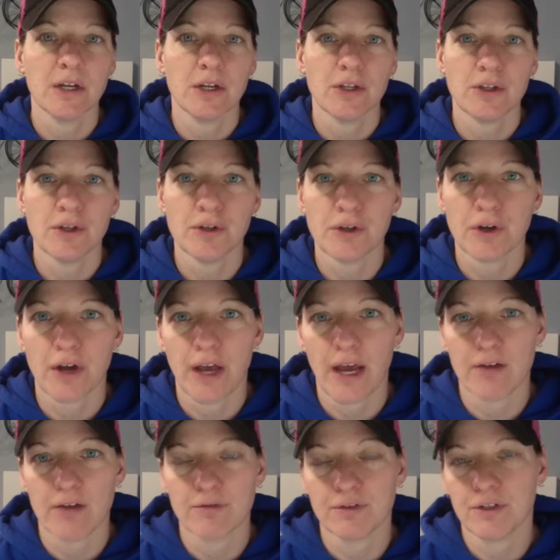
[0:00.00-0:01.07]
you don't
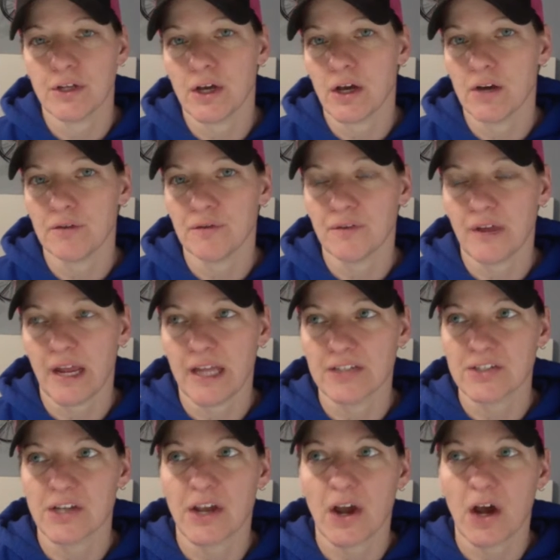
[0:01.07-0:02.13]
have enough
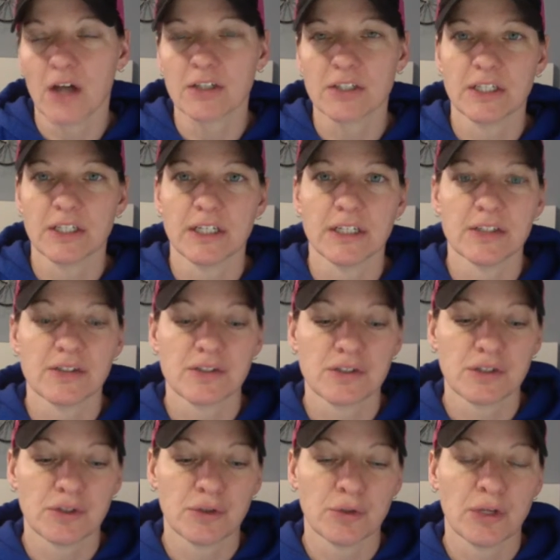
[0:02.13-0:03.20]
antioxidants
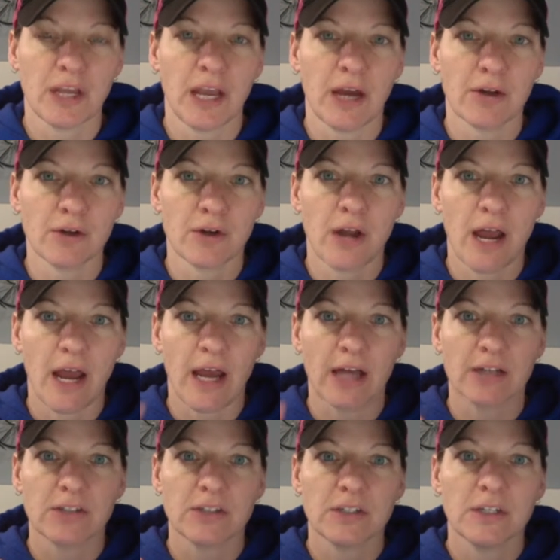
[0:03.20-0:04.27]
to
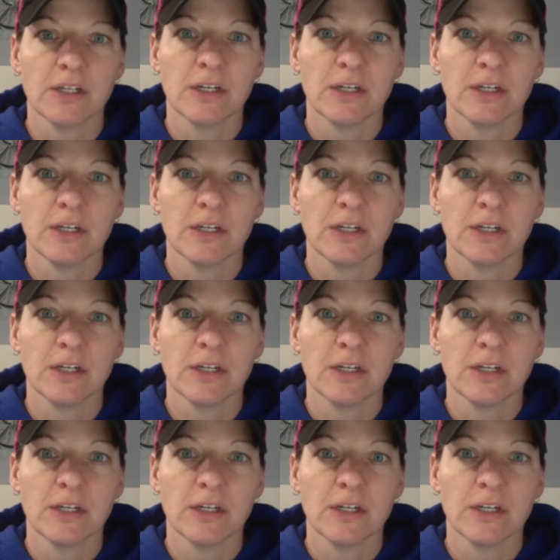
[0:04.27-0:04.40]
counteract